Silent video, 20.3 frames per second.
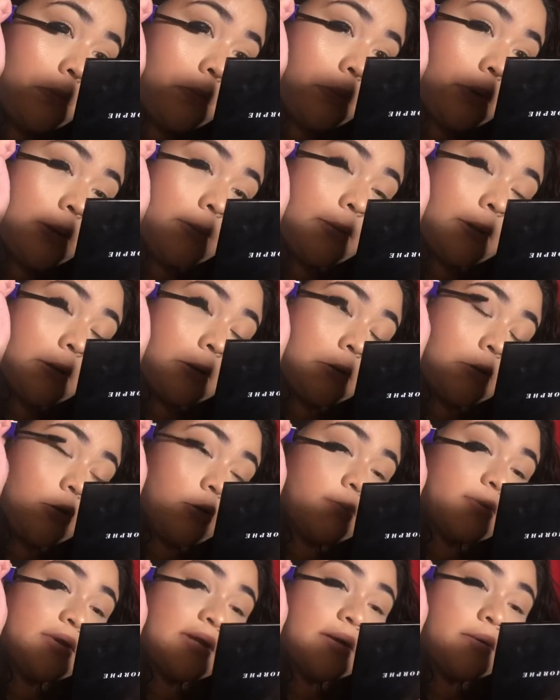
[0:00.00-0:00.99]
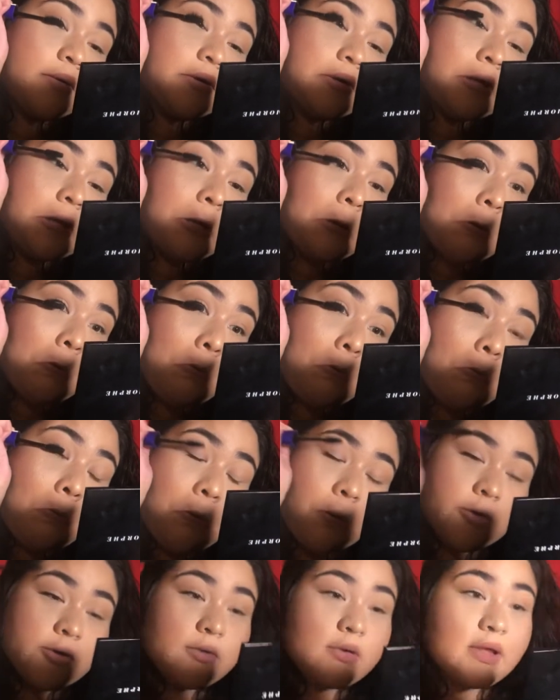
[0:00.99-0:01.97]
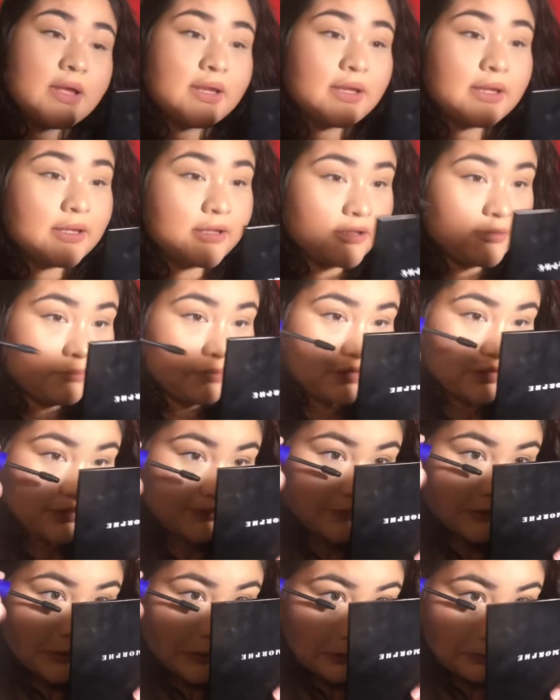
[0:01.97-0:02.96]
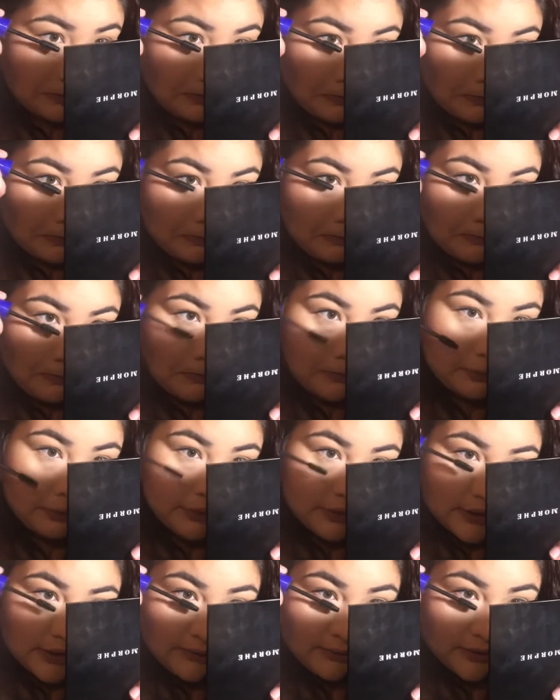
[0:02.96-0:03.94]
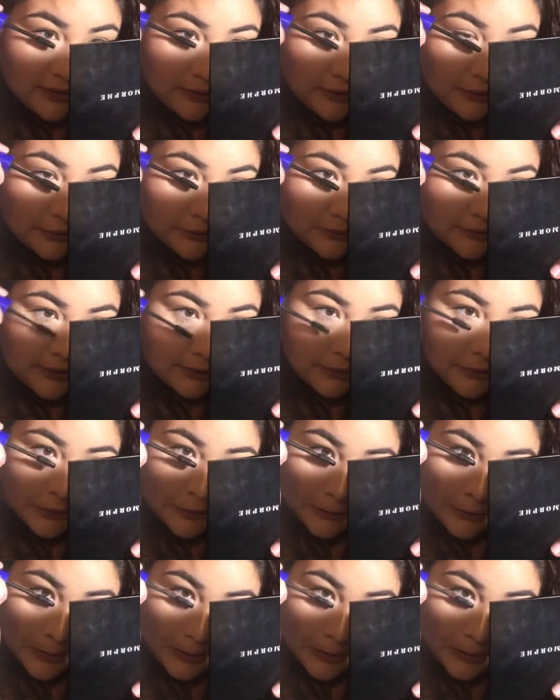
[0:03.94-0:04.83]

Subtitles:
But I'm not gonna open that one yet until I completely run out. I'm gonna do a couple of